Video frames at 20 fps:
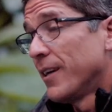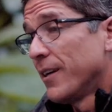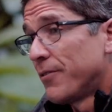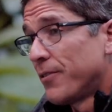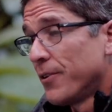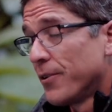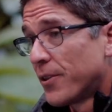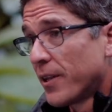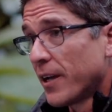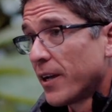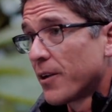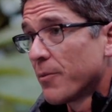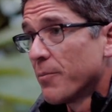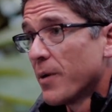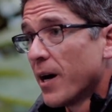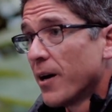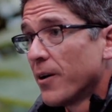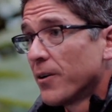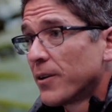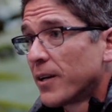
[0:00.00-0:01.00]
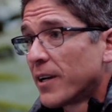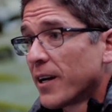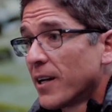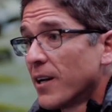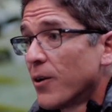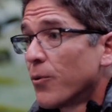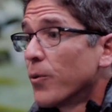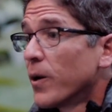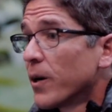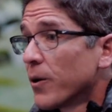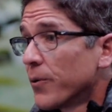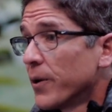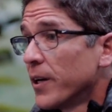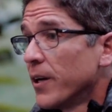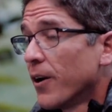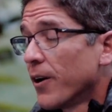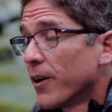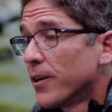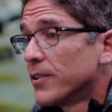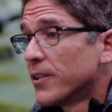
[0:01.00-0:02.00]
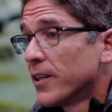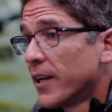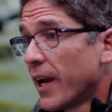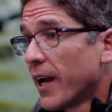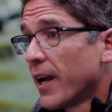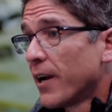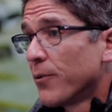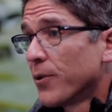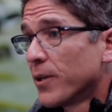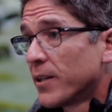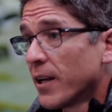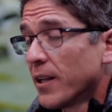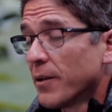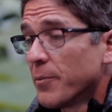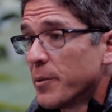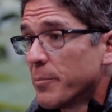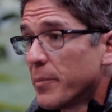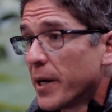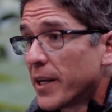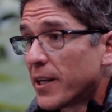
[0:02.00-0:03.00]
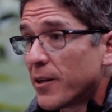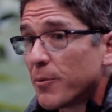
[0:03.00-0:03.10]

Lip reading: If you think about kind of where we are today with Element bike